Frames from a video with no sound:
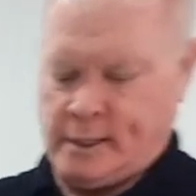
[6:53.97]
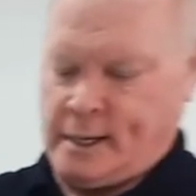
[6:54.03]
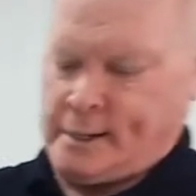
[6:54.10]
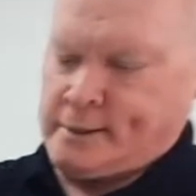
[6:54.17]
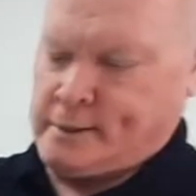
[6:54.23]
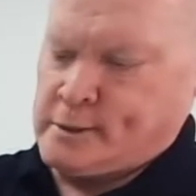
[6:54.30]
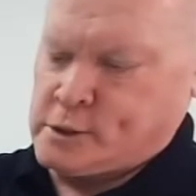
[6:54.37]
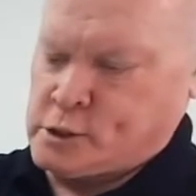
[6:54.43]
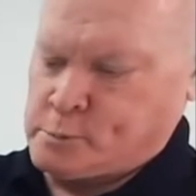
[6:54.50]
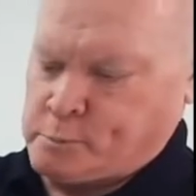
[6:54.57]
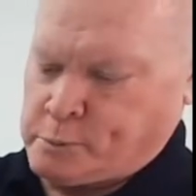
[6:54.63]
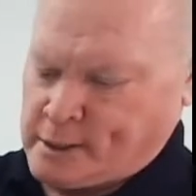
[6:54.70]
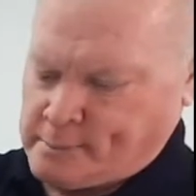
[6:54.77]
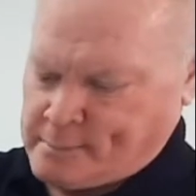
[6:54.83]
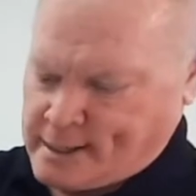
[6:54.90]
Again,
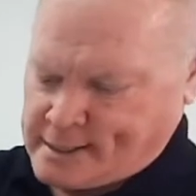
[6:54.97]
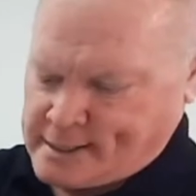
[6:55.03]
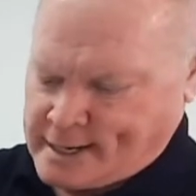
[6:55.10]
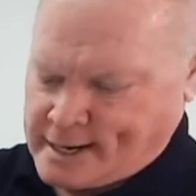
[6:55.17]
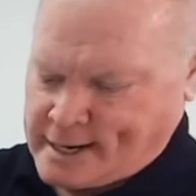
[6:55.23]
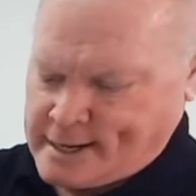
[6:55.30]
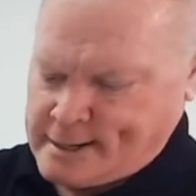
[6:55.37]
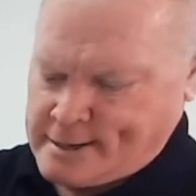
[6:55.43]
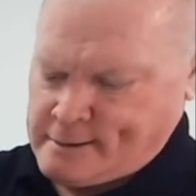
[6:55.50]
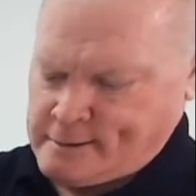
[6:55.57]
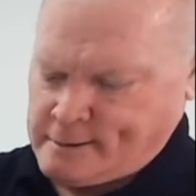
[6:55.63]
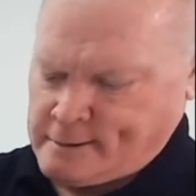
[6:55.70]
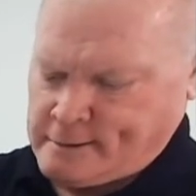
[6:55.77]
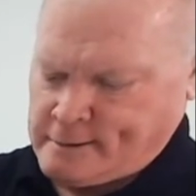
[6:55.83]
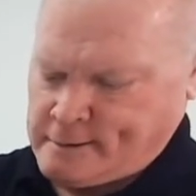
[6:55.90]
split my guide.
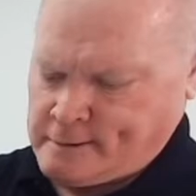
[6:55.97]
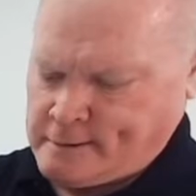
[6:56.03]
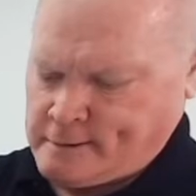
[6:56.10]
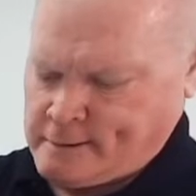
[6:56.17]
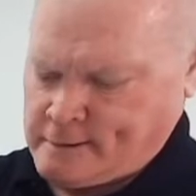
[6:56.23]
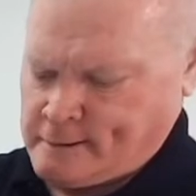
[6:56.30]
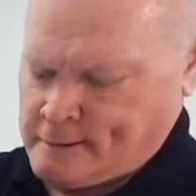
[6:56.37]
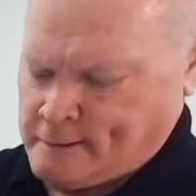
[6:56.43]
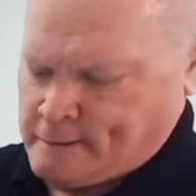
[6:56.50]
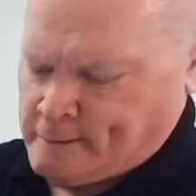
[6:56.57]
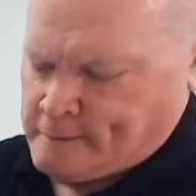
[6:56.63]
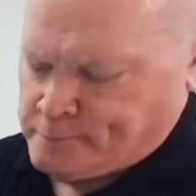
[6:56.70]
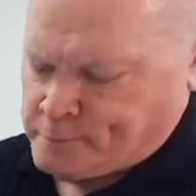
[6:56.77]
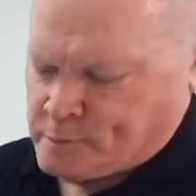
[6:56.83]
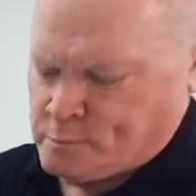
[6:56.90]

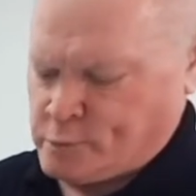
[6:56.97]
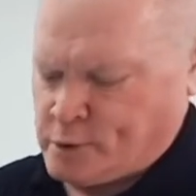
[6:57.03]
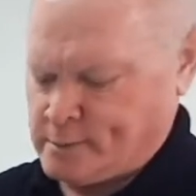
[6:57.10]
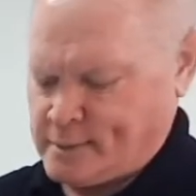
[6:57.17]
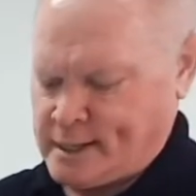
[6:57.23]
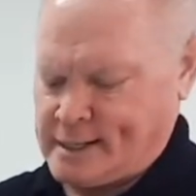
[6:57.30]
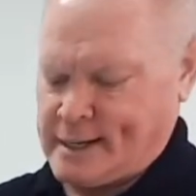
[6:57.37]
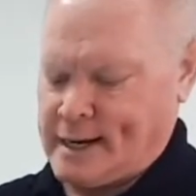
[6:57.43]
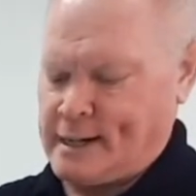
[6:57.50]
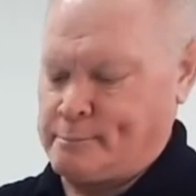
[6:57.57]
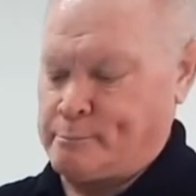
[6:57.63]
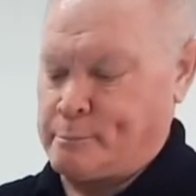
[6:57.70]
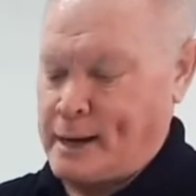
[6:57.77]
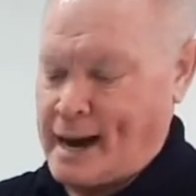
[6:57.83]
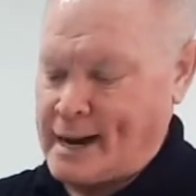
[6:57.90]
Bring my
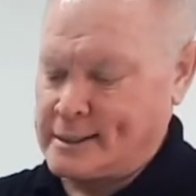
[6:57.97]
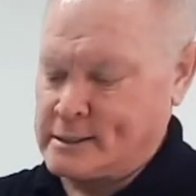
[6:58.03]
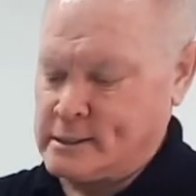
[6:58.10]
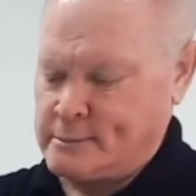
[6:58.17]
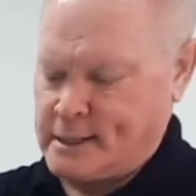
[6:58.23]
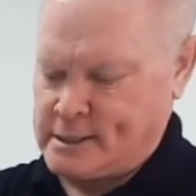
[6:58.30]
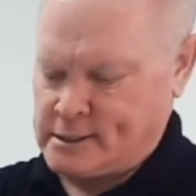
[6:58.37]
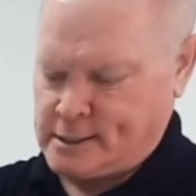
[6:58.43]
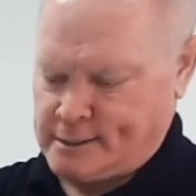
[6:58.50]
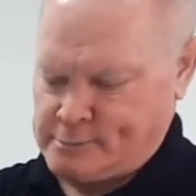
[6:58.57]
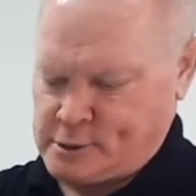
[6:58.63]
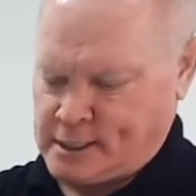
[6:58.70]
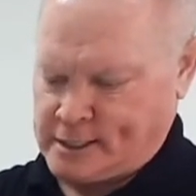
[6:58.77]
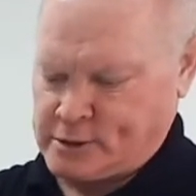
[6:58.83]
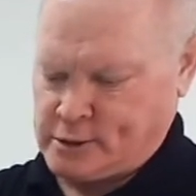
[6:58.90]
guide back to my
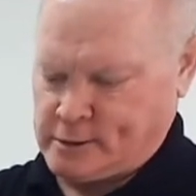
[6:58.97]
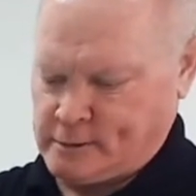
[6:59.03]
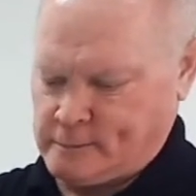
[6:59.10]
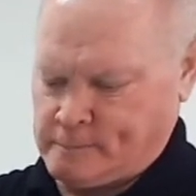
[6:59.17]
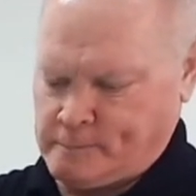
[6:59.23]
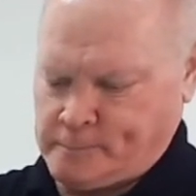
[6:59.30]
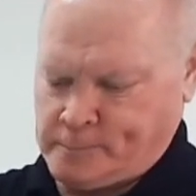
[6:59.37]
subsection.